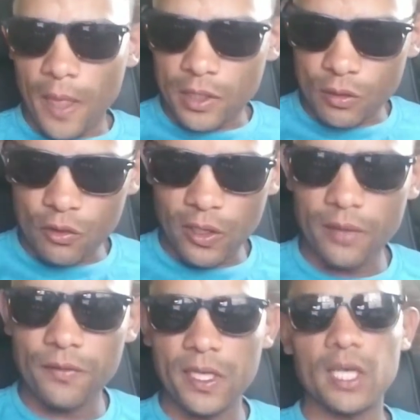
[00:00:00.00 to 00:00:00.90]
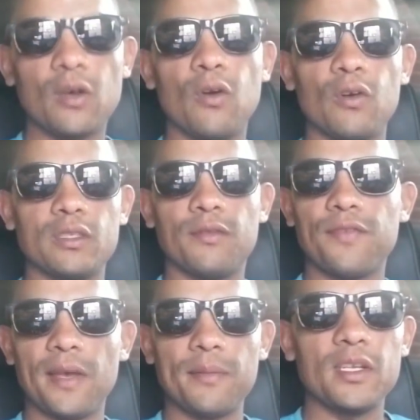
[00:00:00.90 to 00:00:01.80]
It's a great vehicle, it's a
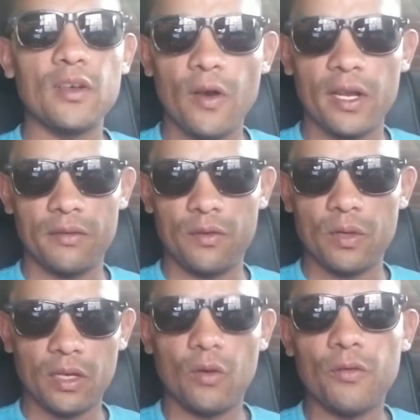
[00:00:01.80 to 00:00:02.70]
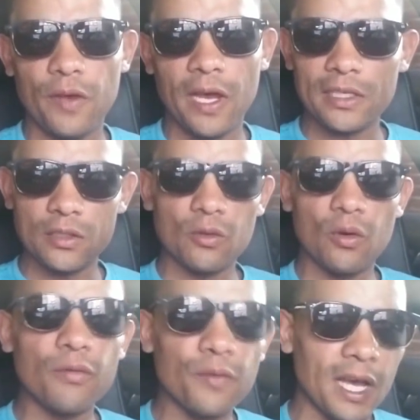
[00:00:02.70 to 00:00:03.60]
family car, and if you want to go fast, you can
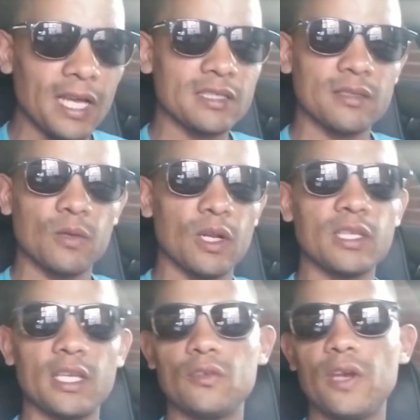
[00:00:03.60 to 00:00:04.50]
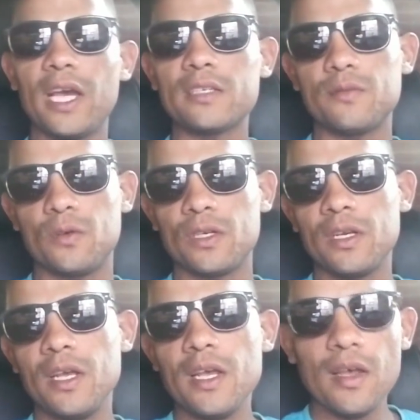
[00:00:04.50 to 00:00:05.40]
go fast. What else can you ask
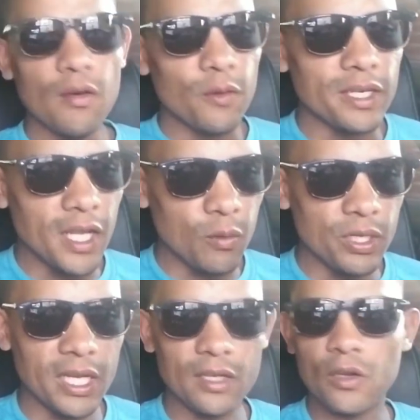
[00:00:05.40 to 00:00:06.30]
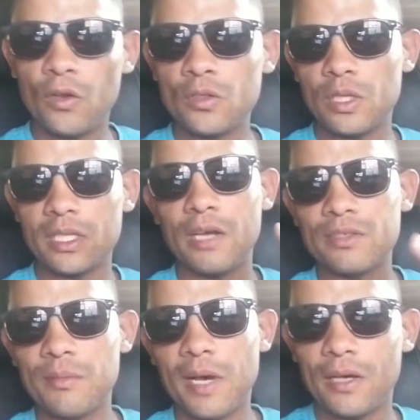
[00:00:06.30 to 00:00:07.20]
for? Right now, we're getting close to the
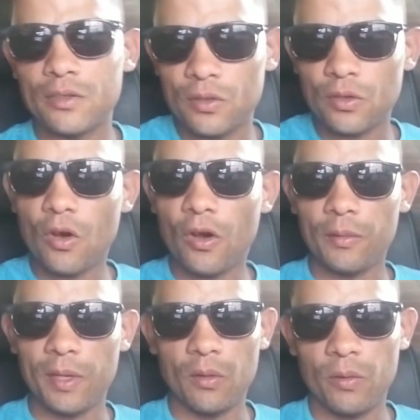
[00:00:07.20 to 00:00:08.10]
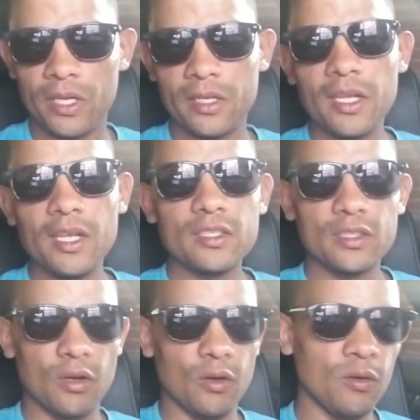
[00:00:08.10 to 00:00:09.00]
1,000 miles on the car, by the way.
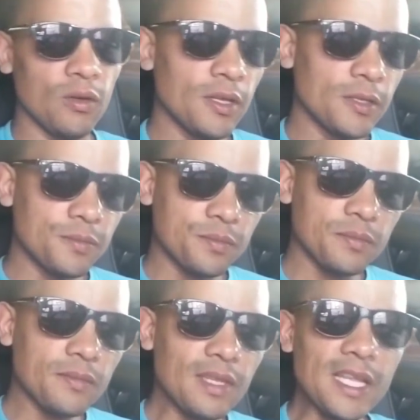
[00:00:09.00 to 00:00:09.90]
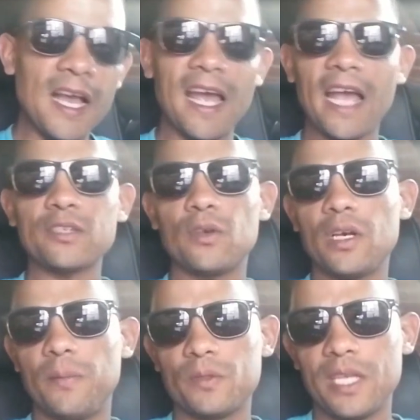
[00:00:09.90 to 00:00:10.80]
So, I asked her a
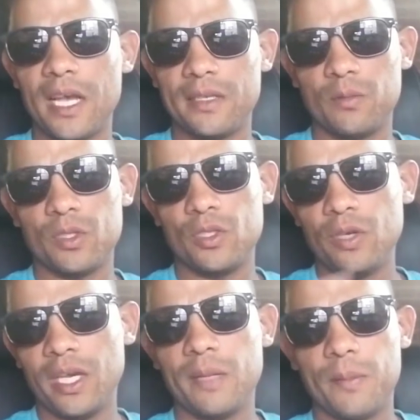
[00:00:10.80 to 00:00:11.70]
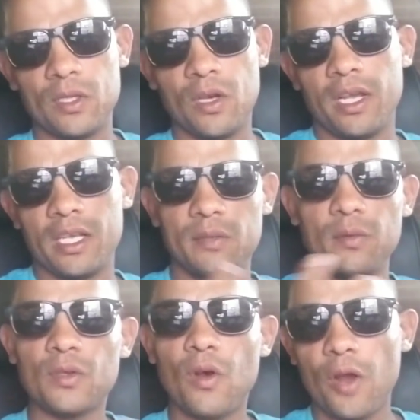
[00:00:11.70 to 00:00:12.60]
couple times, what do you hate about the car? Because it
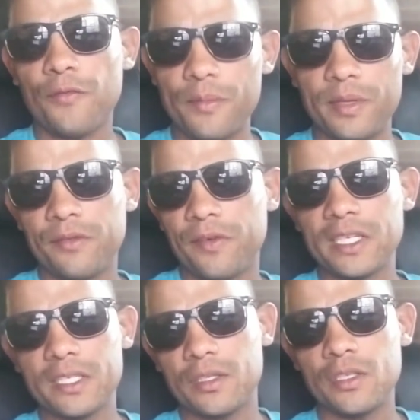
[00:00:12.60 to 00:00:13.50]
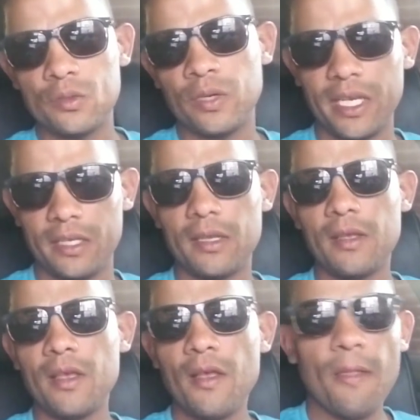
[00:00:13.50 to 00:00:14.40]
was hard for me to find something to hate.
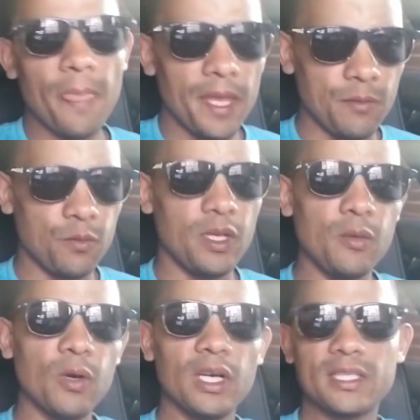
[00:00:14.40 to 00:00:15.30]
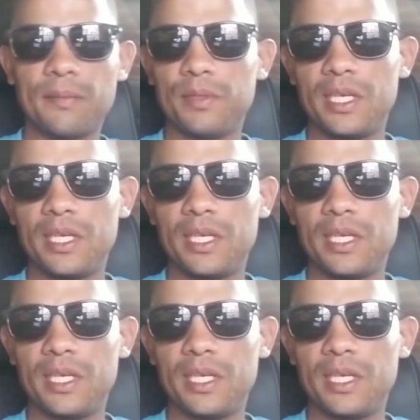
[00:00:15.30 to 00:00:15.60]
It really was. I'm